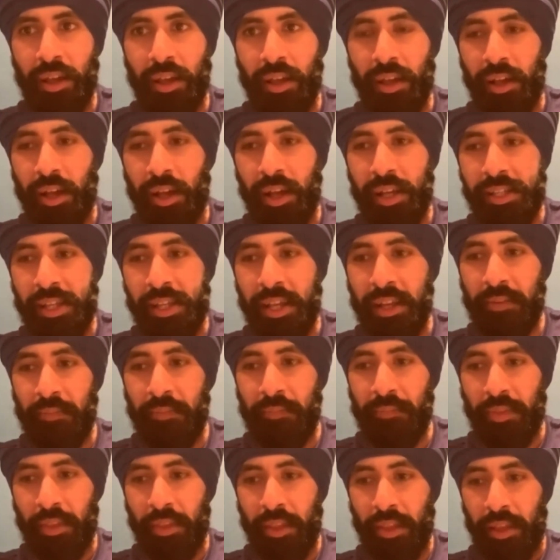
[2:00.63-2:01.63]
I said,
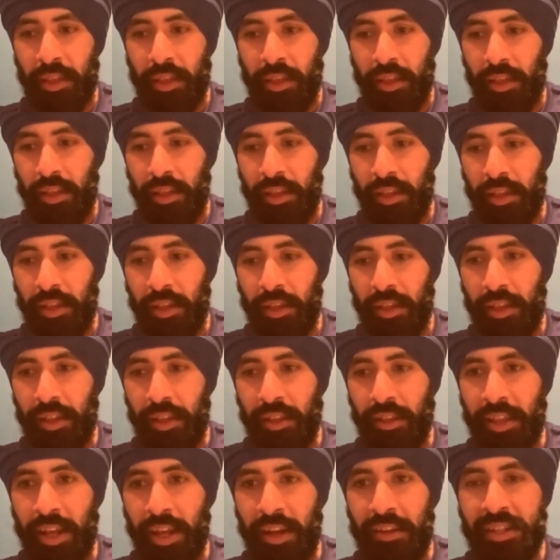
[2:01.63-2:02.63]

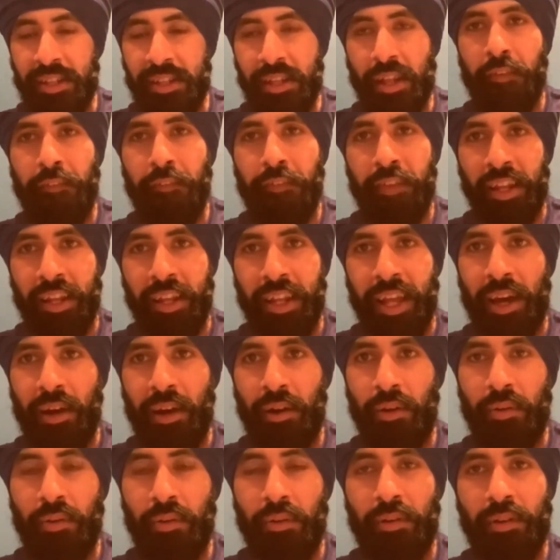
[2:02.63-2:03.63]
there's nothing
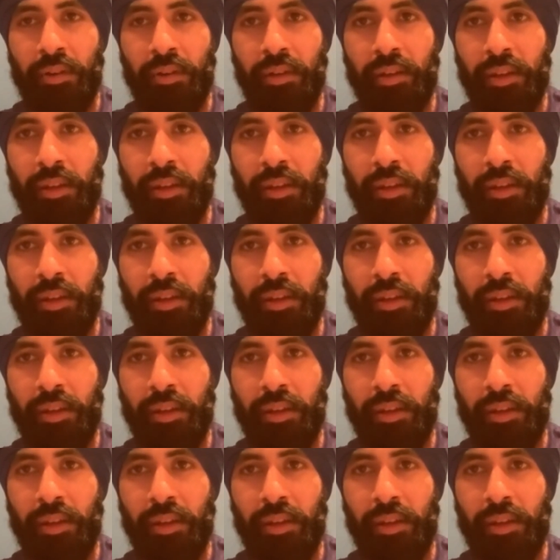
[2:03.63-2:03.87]
now